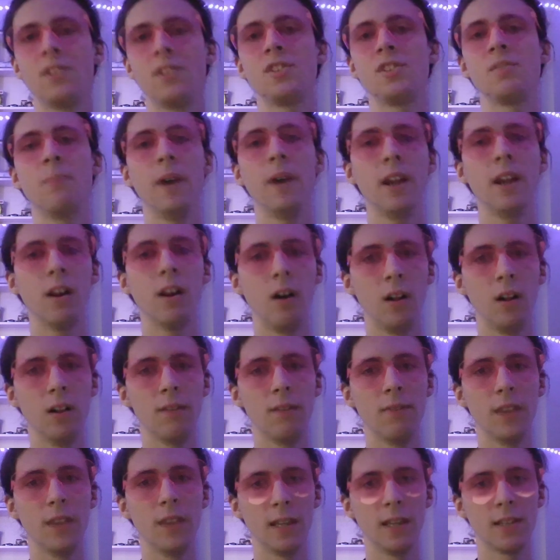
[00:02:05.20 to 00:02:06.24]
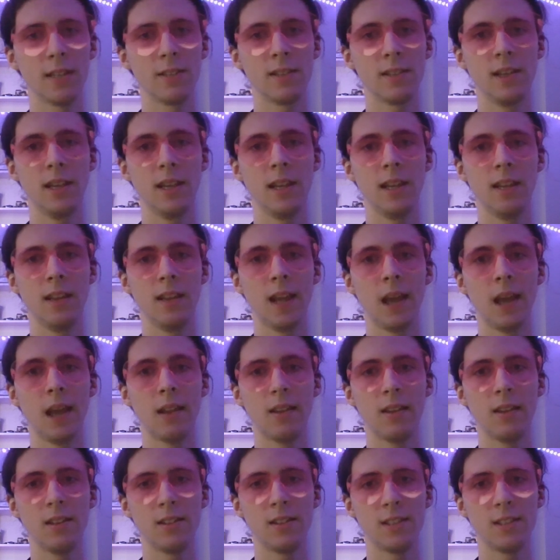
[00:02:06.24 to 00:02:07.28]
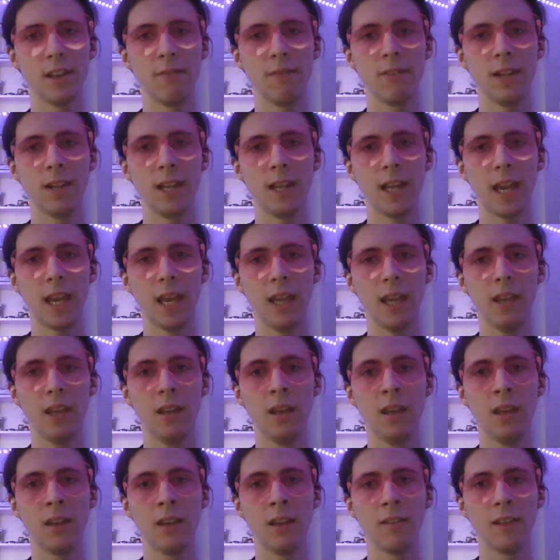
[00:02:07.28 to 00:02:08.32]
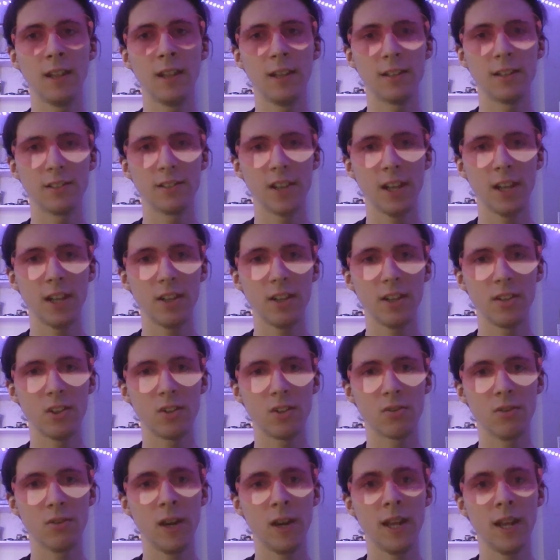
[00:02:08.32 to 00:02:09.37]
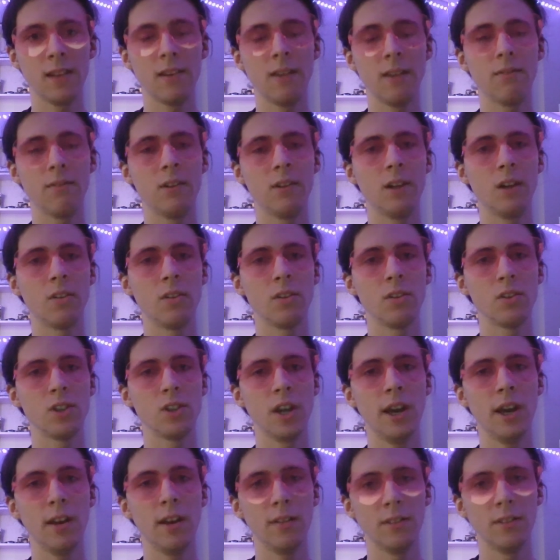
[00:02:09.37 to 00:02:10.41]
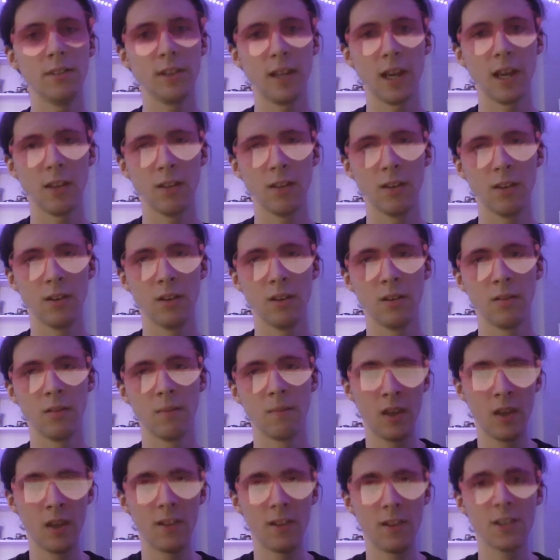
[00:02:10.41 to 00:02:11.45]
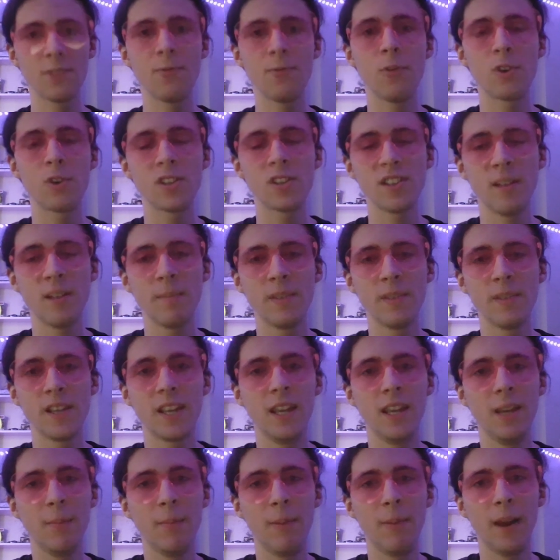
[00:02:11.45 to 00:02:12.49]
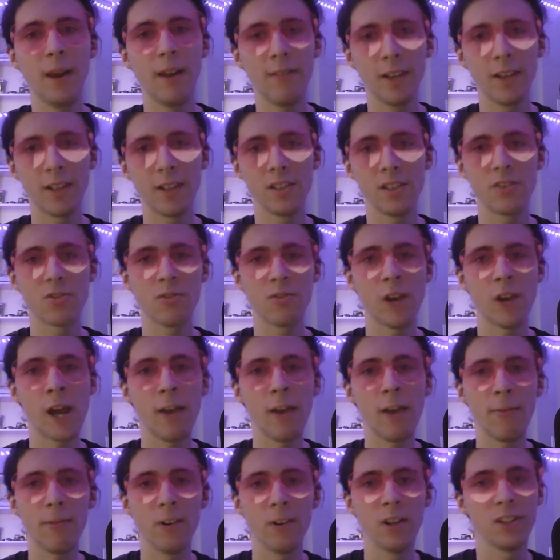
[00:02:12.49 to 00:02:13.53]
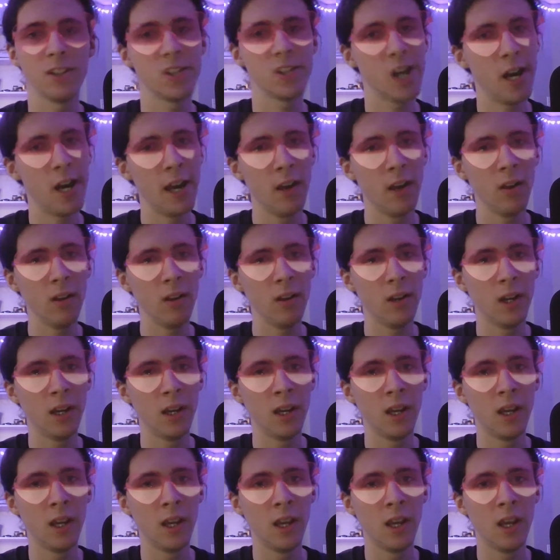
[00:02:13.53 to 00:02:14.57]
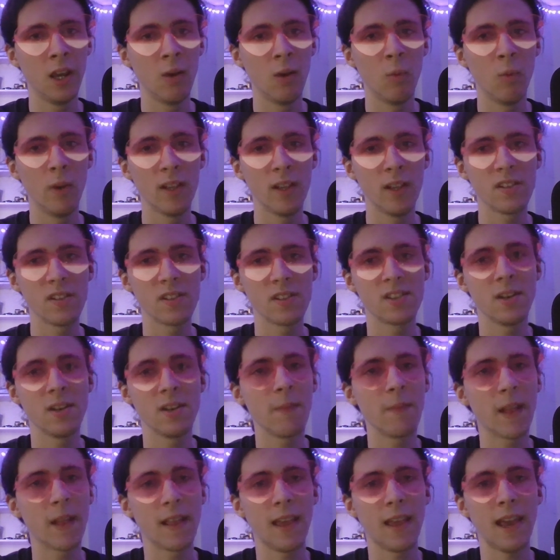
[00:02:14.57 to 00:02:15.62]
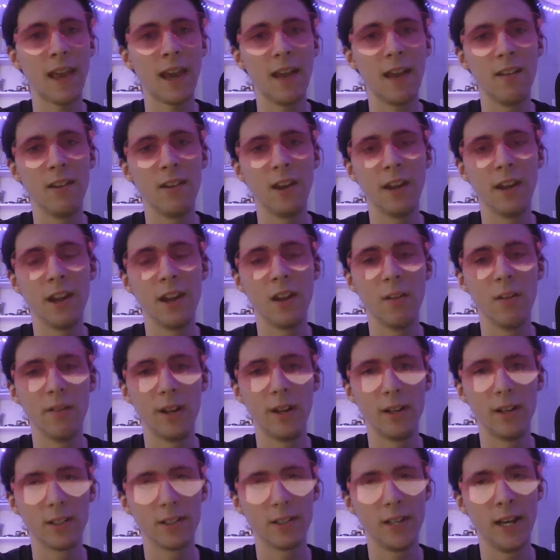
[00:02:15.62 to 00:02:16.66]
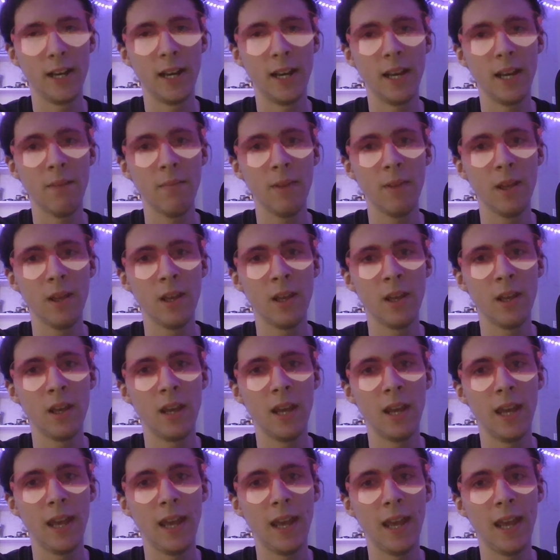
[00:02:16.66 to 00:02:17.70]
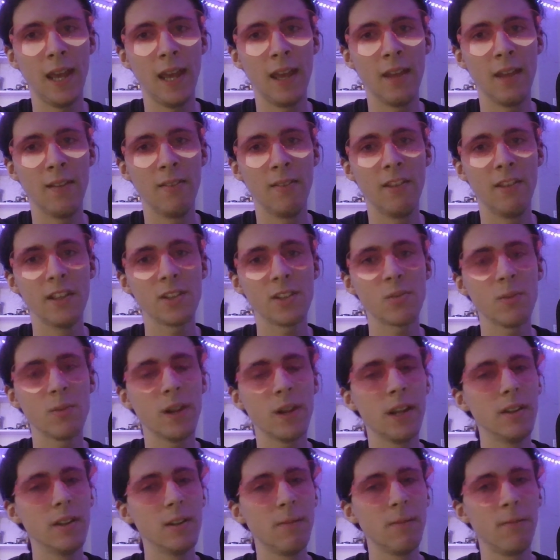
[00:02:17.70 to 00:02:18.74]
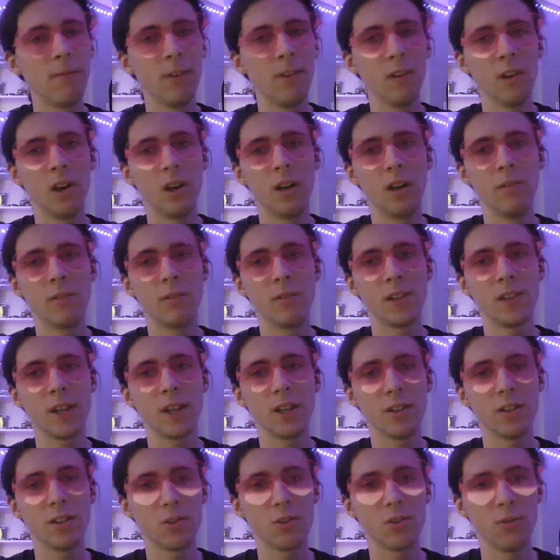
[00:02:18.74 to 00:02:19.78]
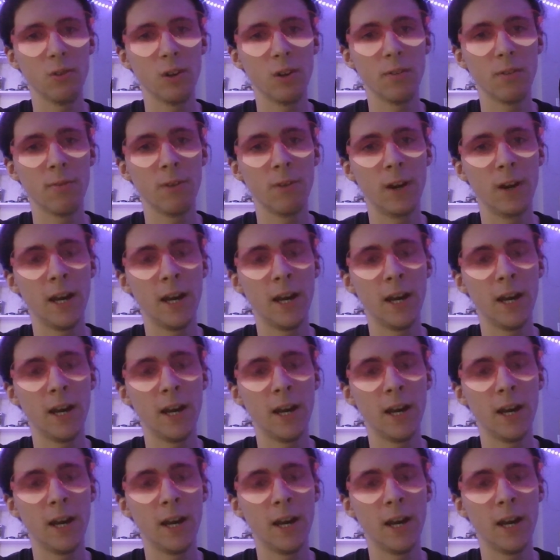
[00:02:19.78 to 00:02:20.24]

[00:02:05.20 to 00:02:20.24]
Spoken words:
Despite all of this, in 1978, they decided to try to have another child together. This forced them to keep having to try for a child, which is something they hadn't done in a long time, and this would end up feeling almost like a chore for